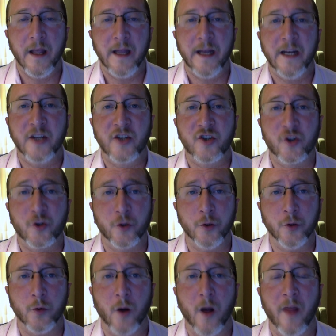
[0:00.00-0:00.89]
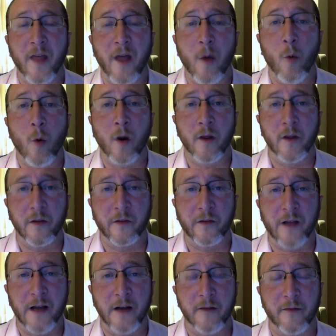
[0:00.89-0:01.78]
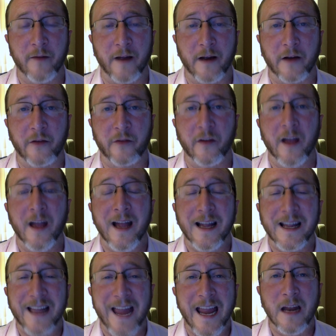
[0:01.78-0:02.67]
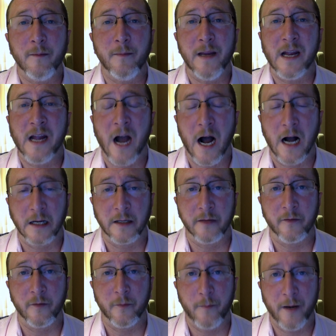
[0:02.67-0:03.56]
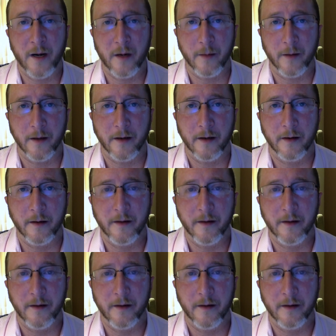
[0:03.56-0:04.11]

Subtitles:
And it's true that one of the side effects can be cognitive impairment.